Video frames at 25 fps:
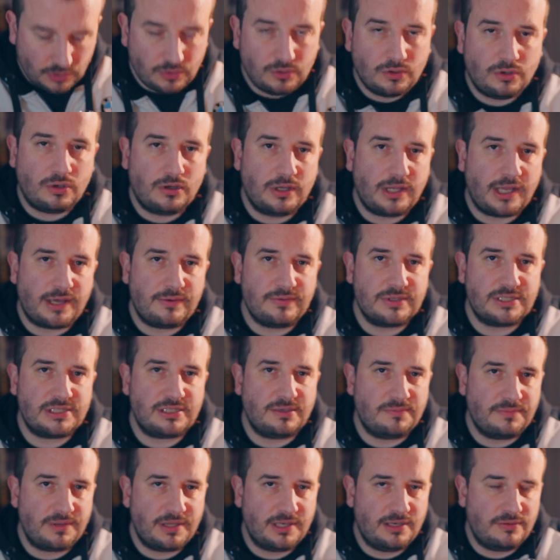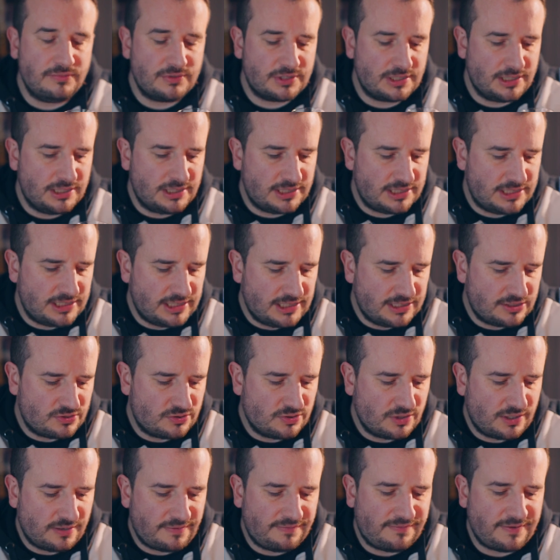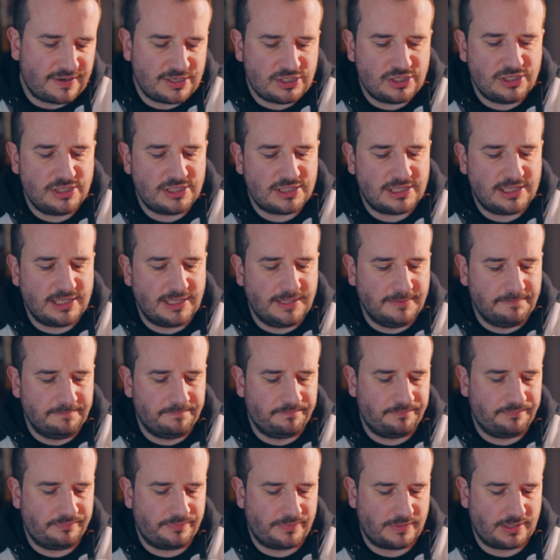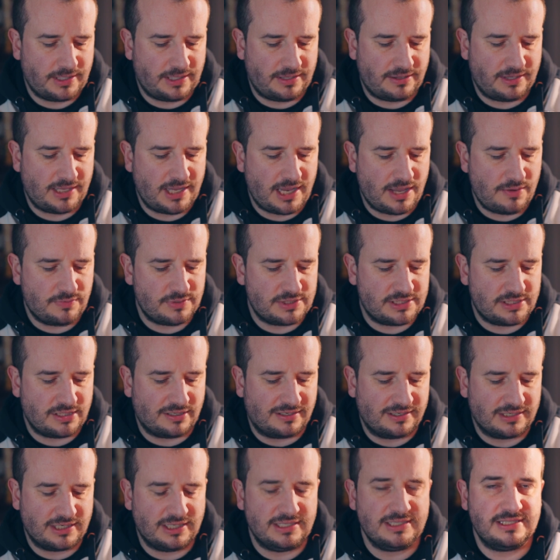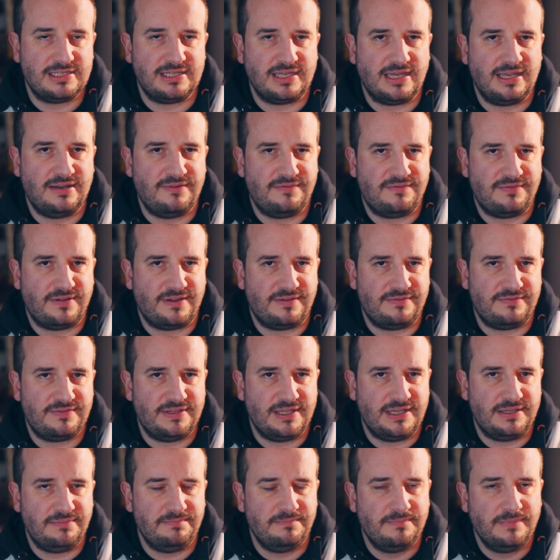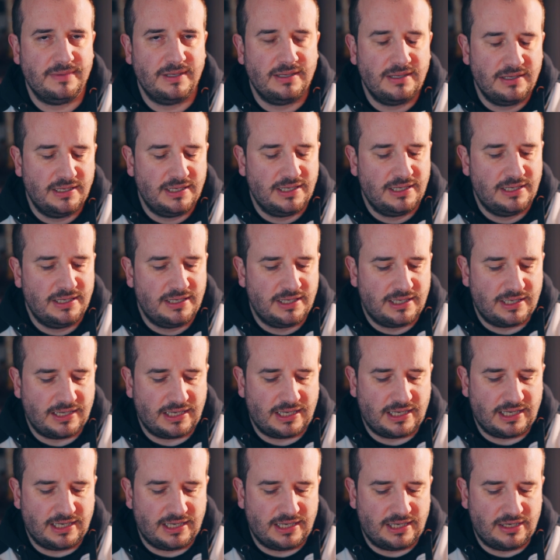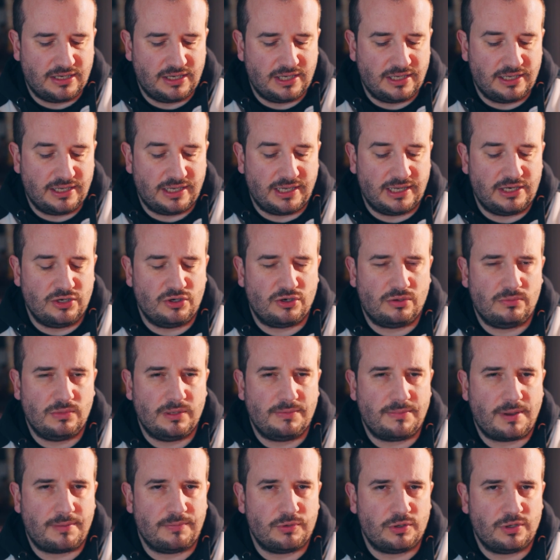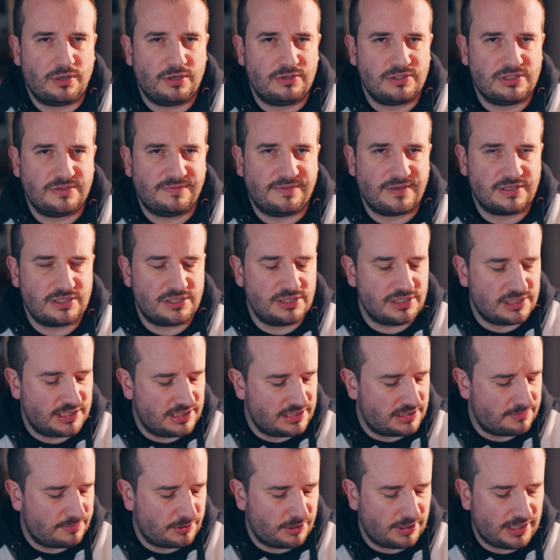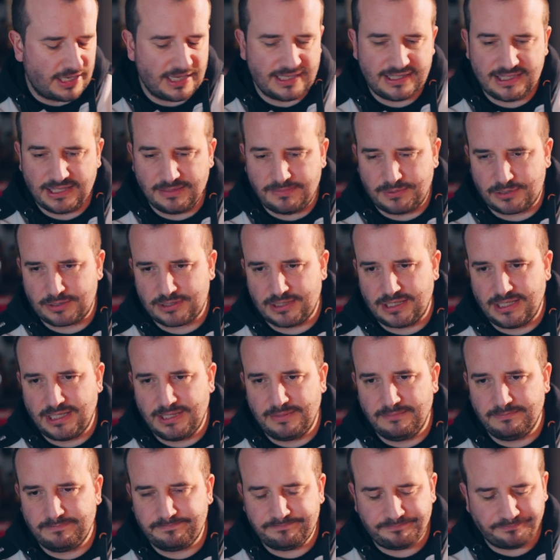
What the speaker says: Oh, that was something I was going to say. So the efficiency, I think I was targeting 1050. And normally my brewhouse efficiency is about 80%.